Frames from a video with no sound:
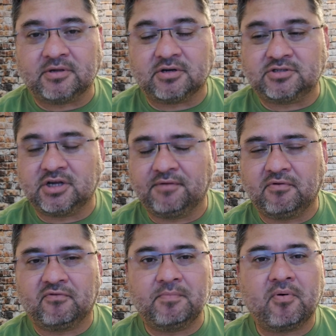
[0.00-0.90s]
So I should give
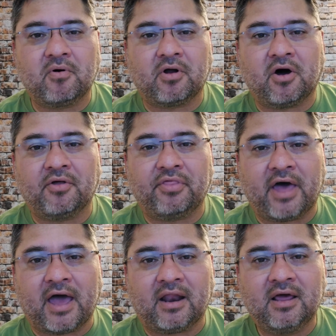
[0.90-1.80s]
you a report on
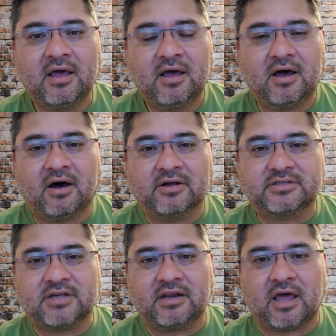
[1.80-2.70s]
that on
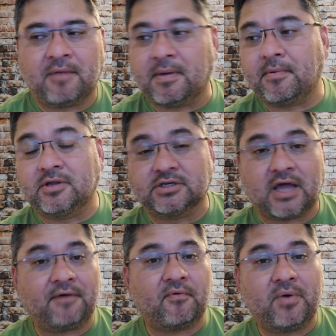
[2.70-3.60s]
Sunday and maybe just
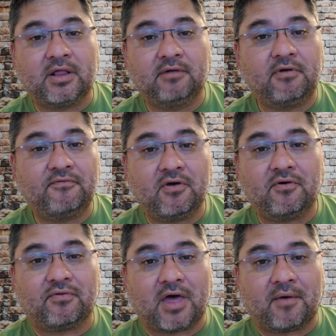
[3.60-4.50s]
have a weekly review
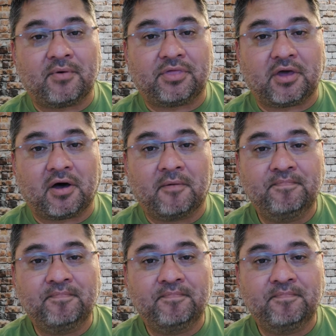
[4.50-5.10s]
of that with you